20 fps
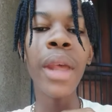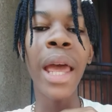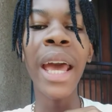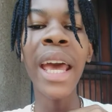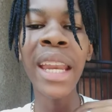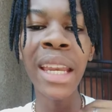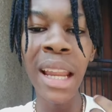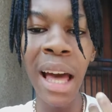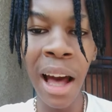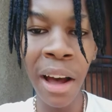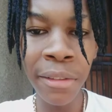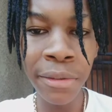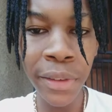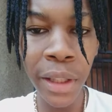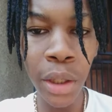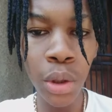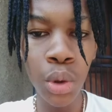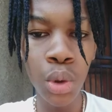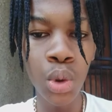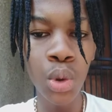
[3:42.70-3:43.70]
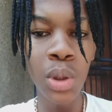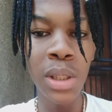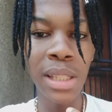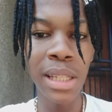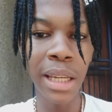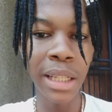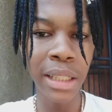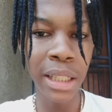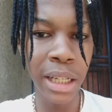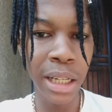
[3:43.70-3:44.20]
And after you use
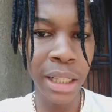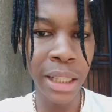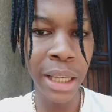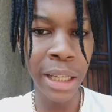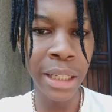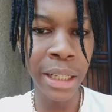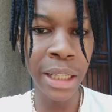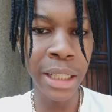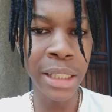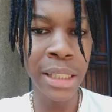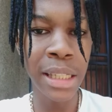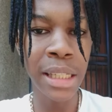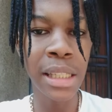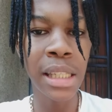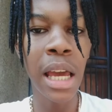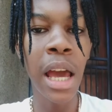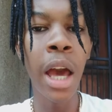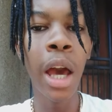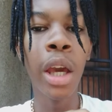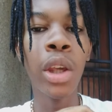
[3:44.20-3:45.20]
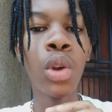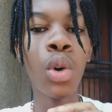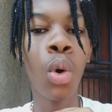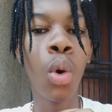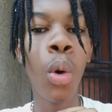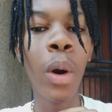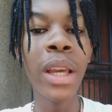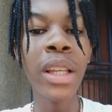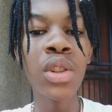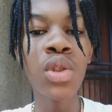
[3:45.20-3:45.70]
technical analysis, you're
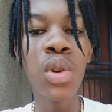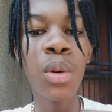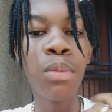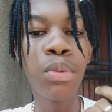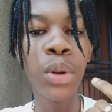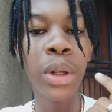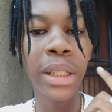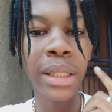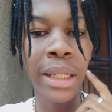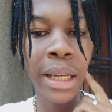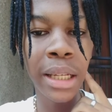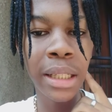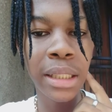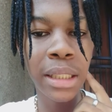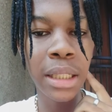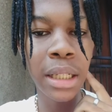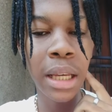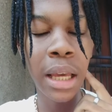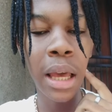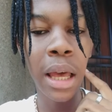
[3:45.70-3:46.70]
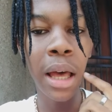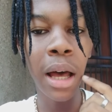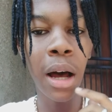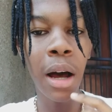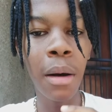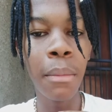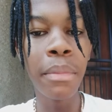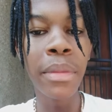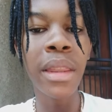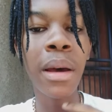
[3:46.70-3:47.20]
going to predict
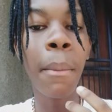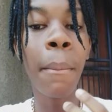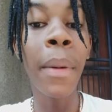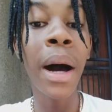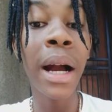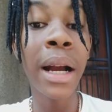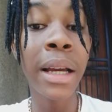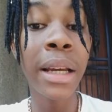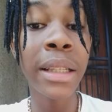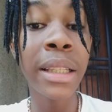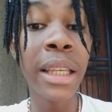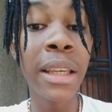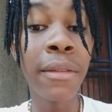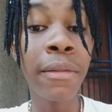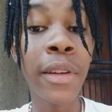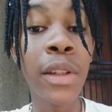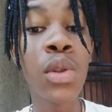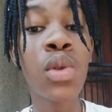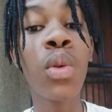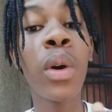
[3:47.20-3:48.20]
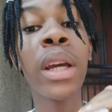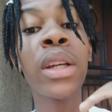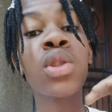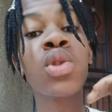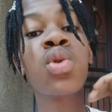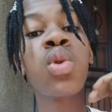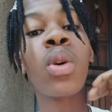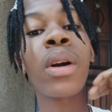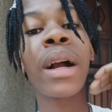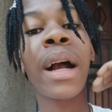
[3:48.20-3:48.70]
the market, if it's going
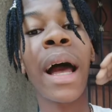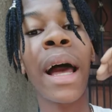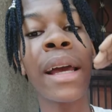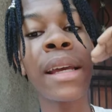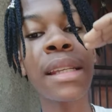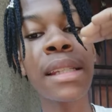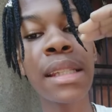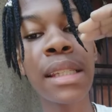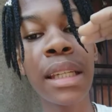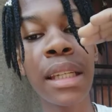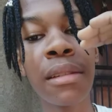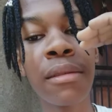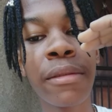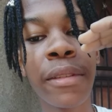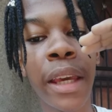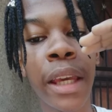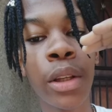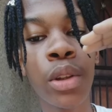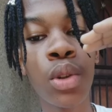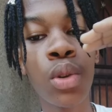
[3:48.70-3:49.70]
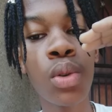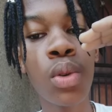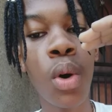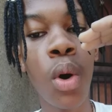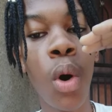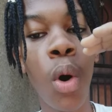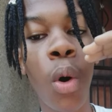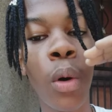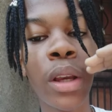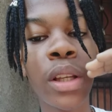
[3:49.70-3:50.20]
to rise in value
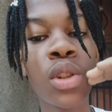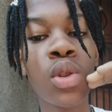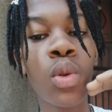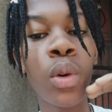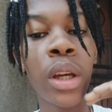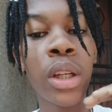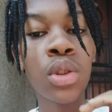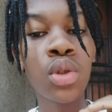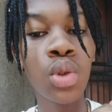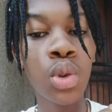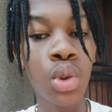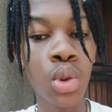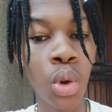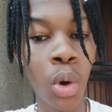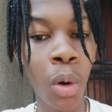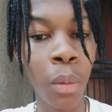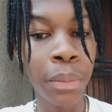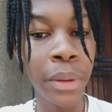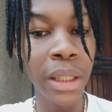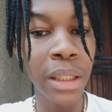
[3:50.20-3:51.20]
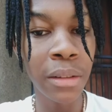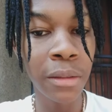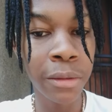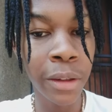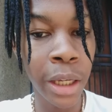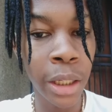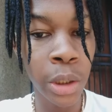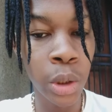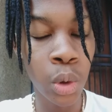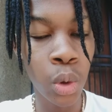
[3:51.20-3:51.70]
or it's going to drop in
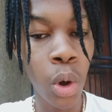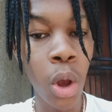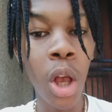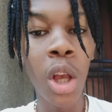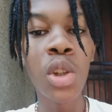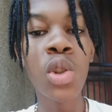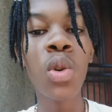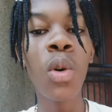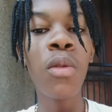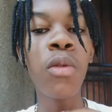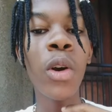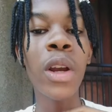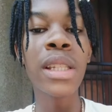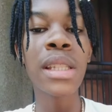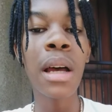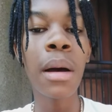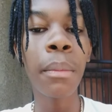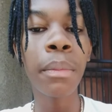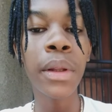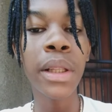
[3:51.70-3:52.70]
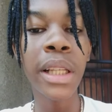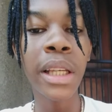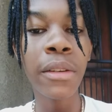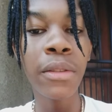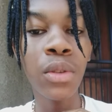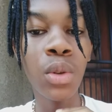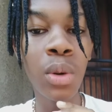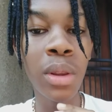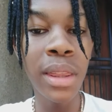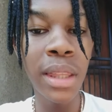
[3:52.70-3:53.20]
value. So for example,
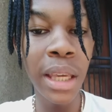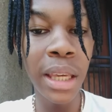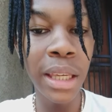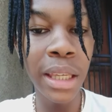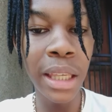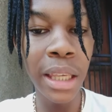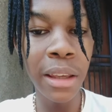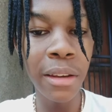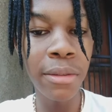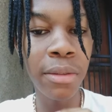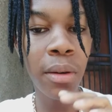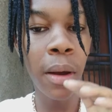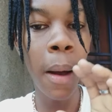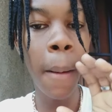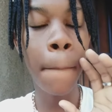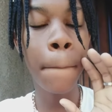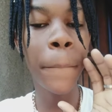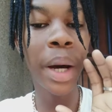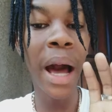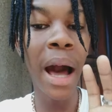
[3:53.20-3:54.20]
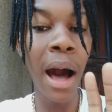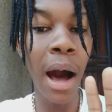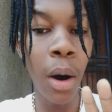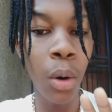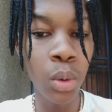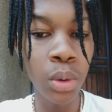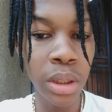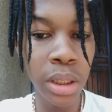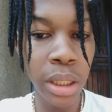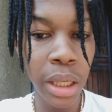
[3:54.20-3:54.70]
if you think if
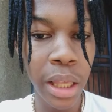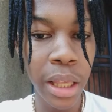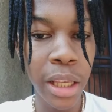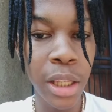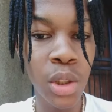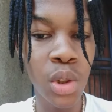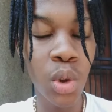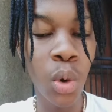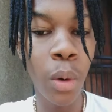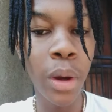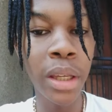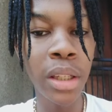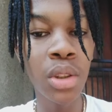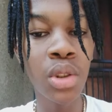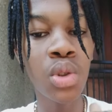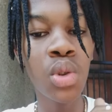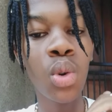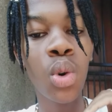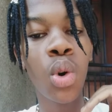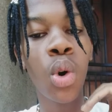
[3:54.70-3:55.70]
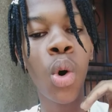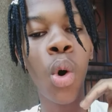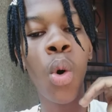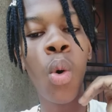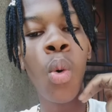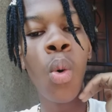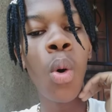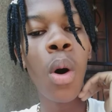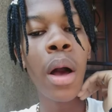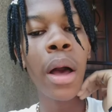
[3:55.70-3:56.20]
pound is going to
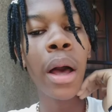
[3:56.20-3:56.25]
go